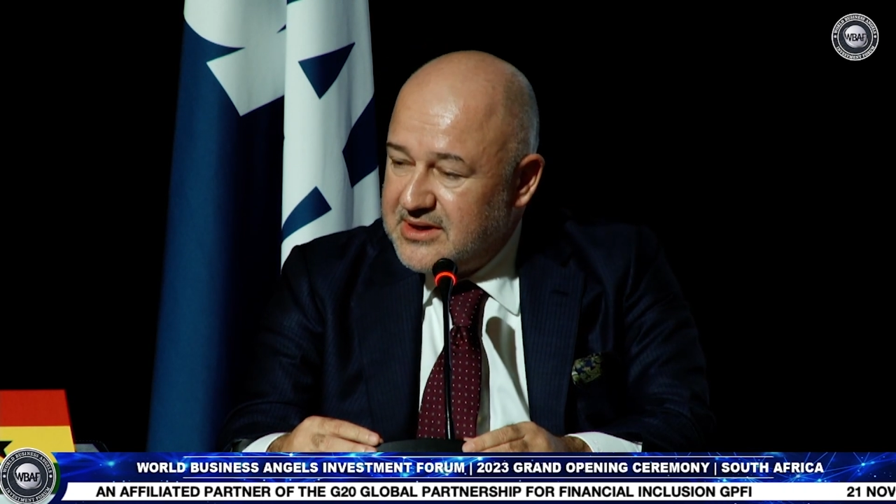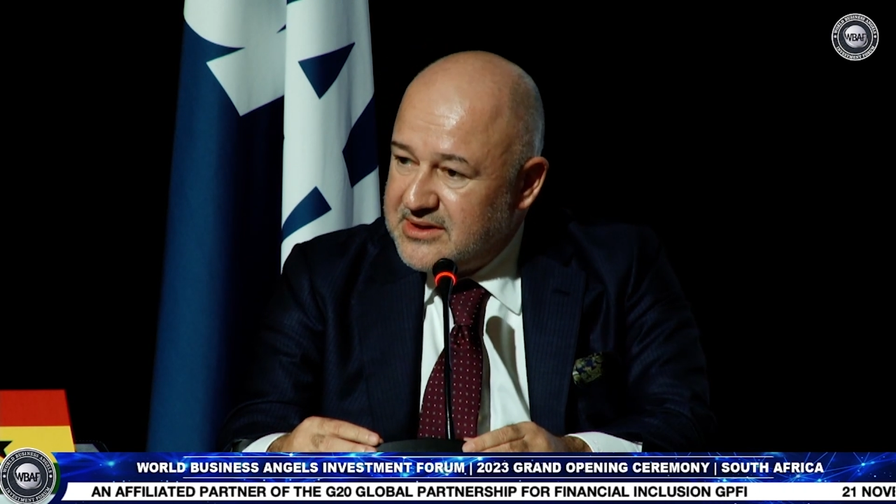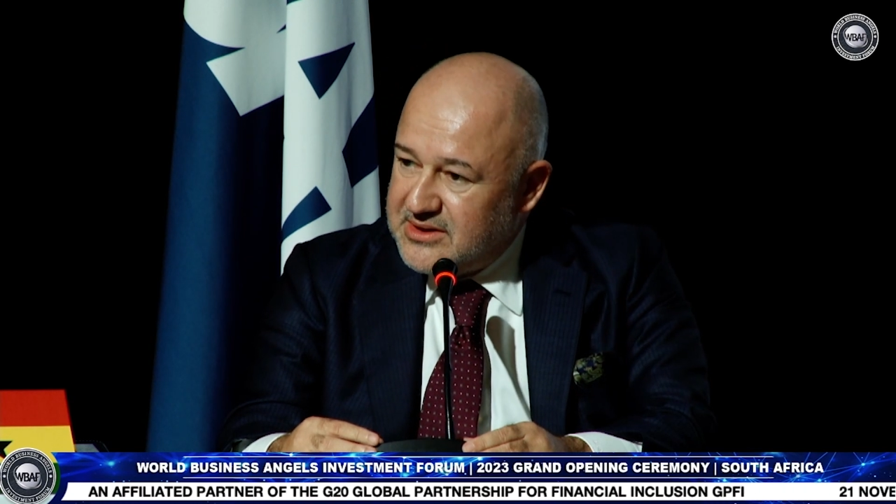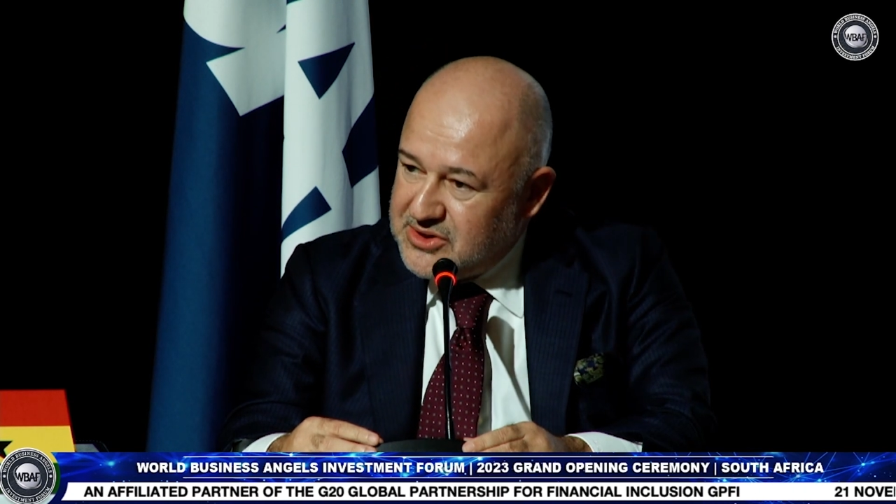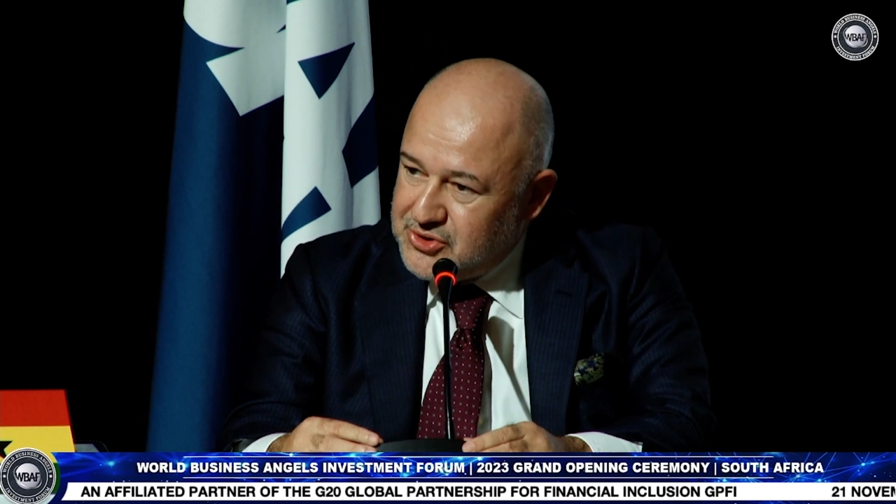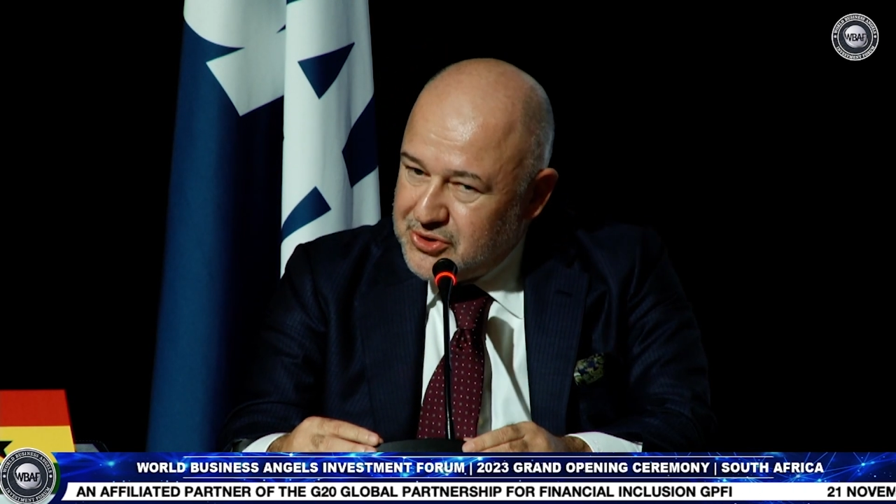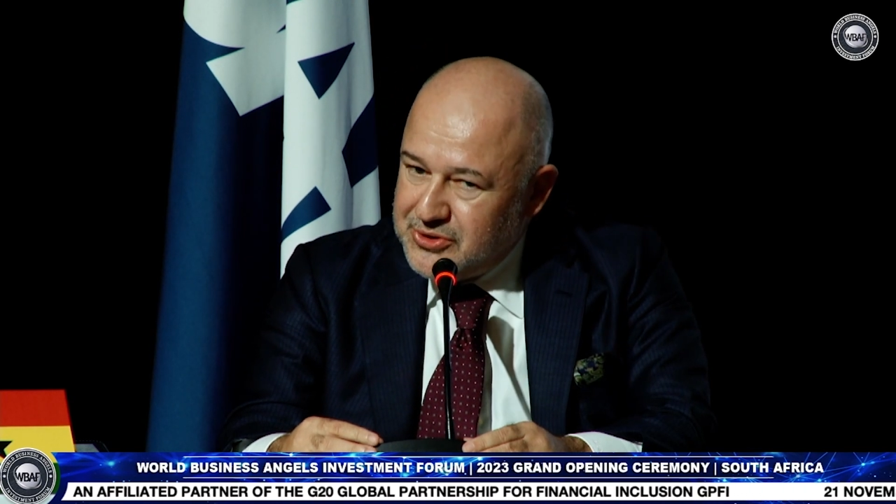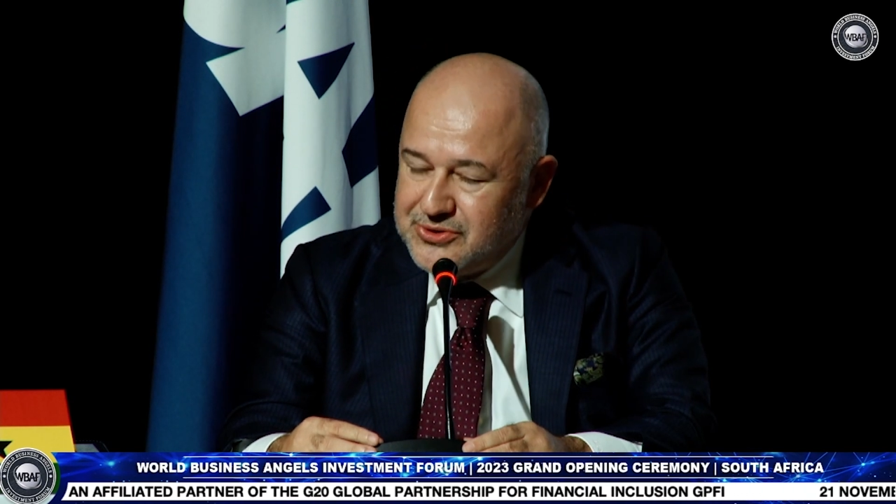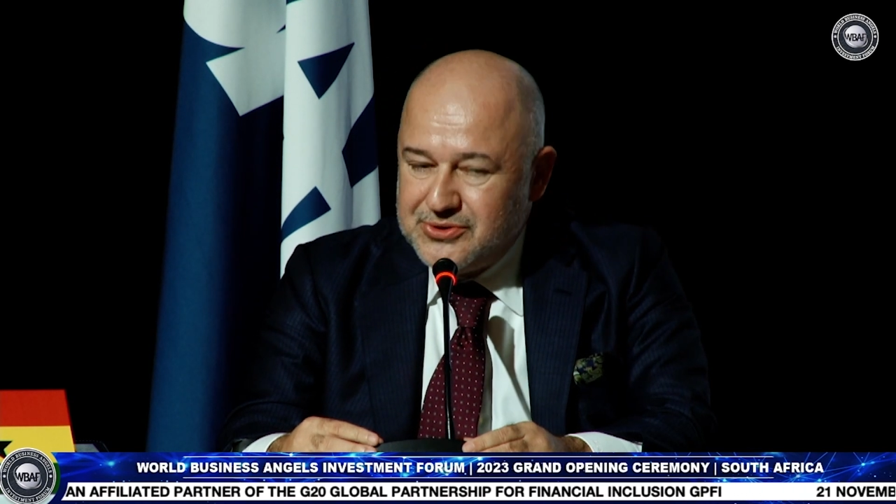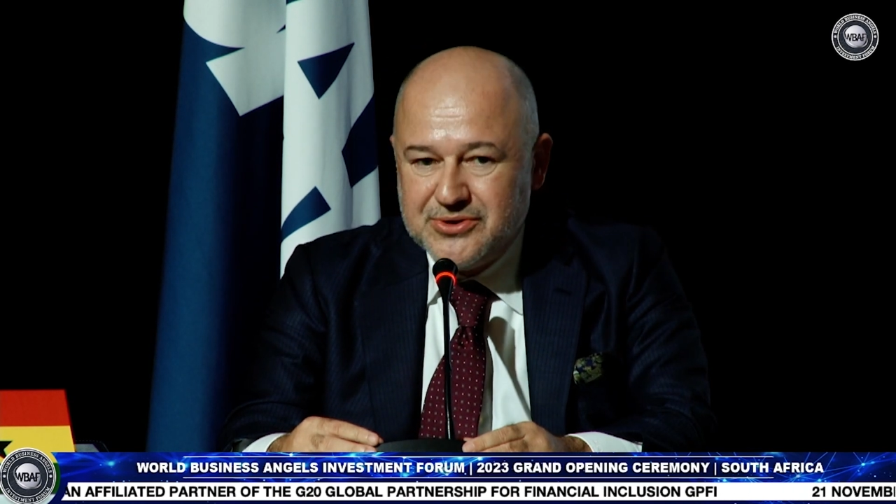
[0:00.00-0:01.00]
He
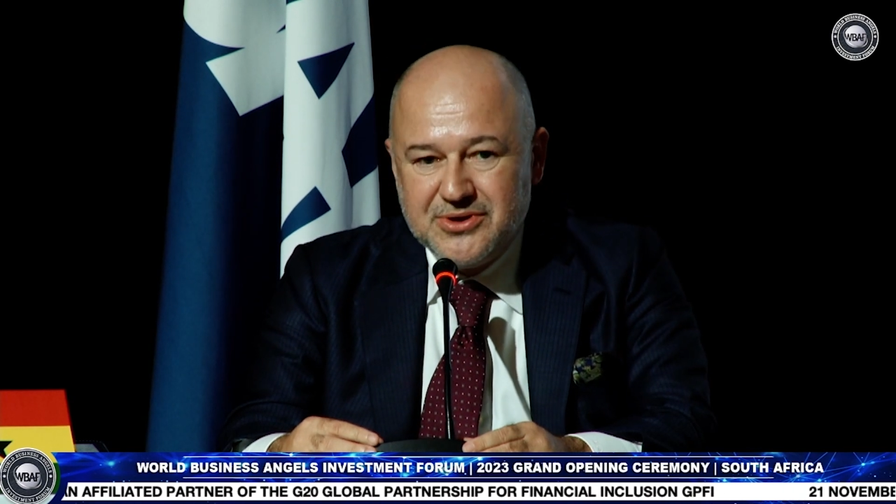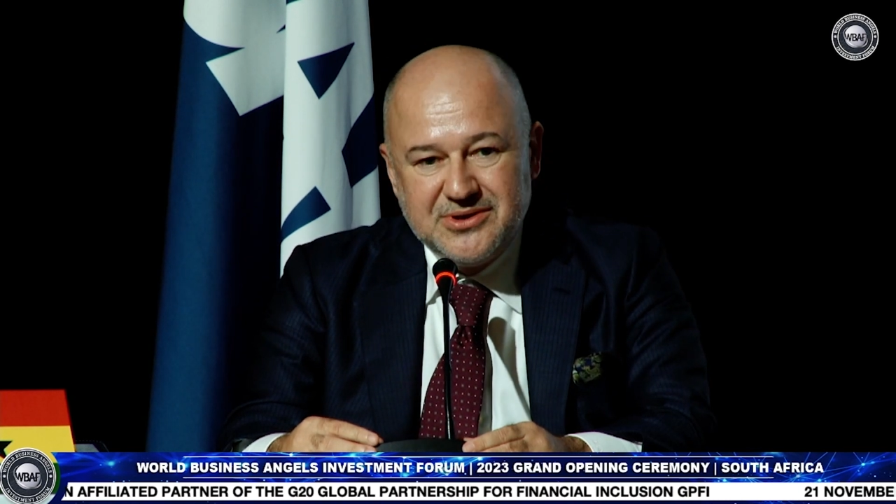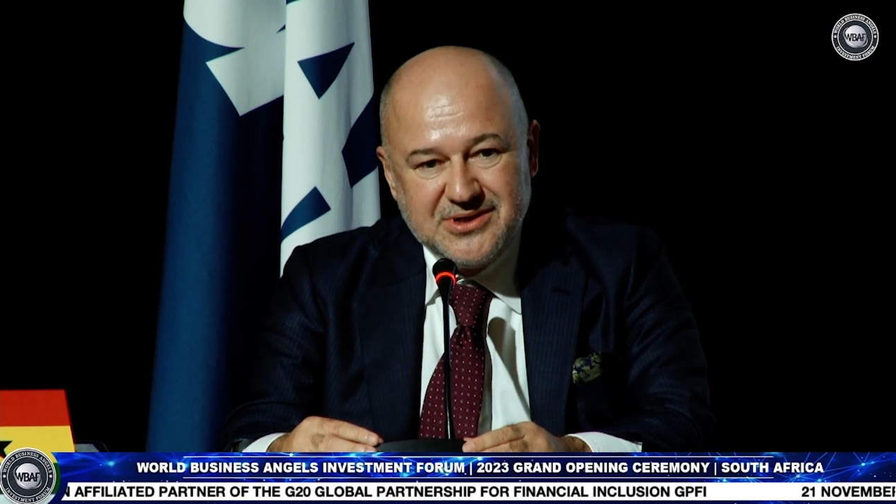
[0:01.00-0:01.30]
joined the